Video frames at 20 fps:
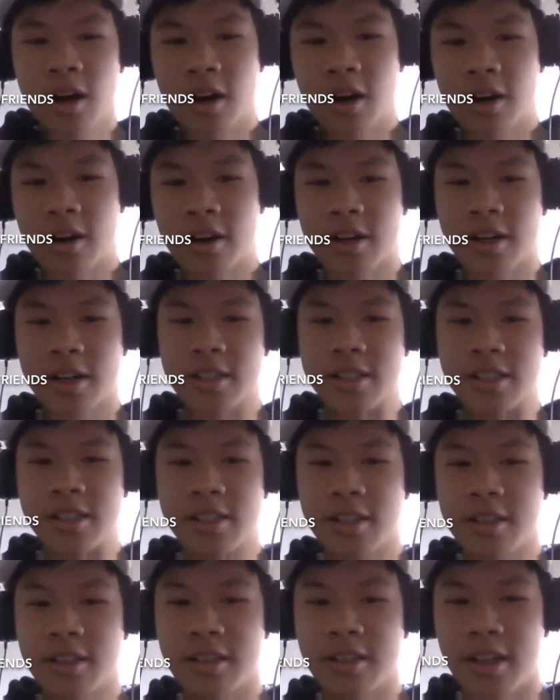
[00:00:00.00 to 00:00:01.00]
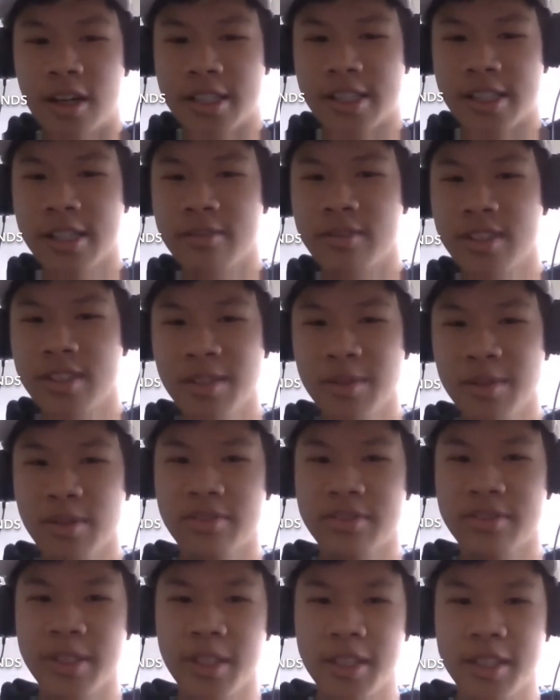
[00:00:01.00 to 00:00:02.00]
All right, so I said this with
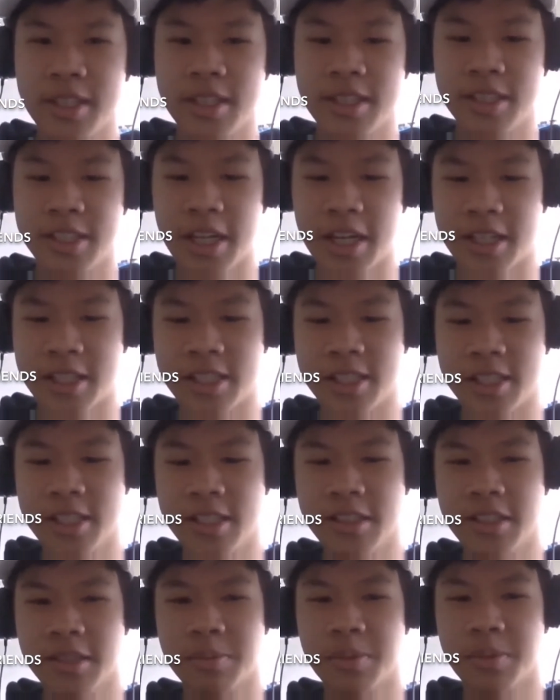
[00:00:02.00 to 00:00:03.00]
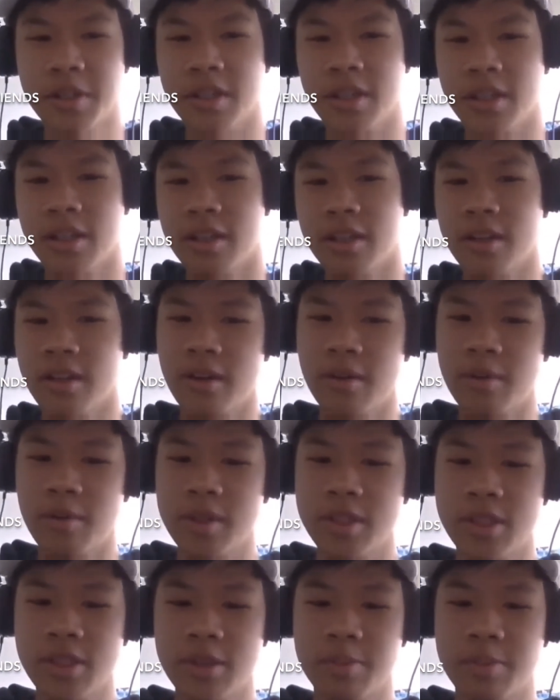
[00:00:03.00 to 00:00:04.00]
Dylan and Jack Shears, but
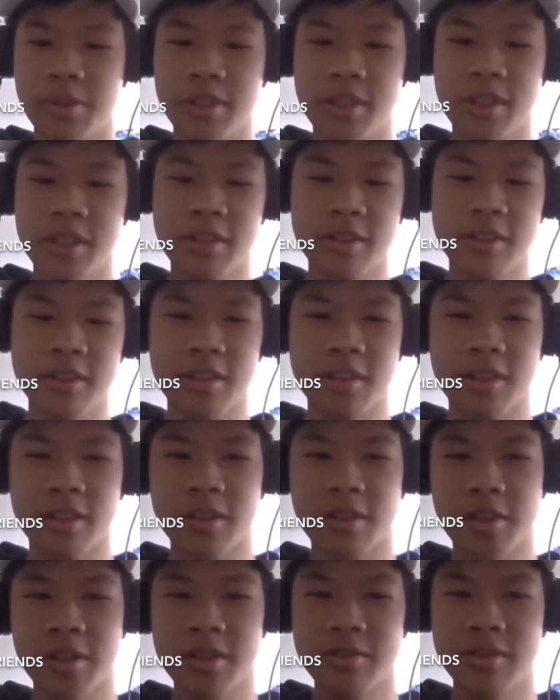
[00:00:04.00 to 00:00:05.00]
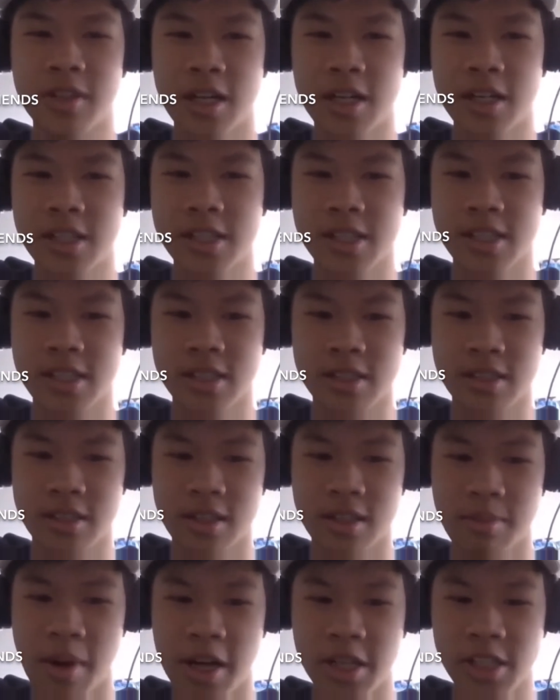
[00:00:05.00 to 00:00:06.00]
what's your opinion on coronavirus,
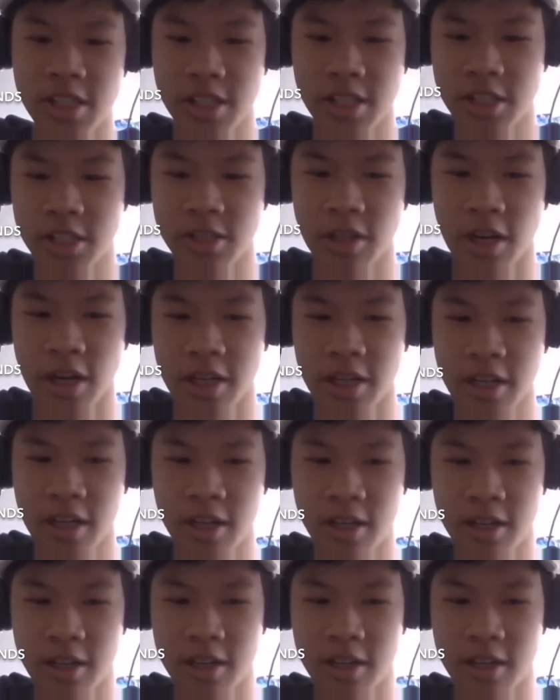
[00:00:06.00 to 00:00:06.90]
the major issue right now?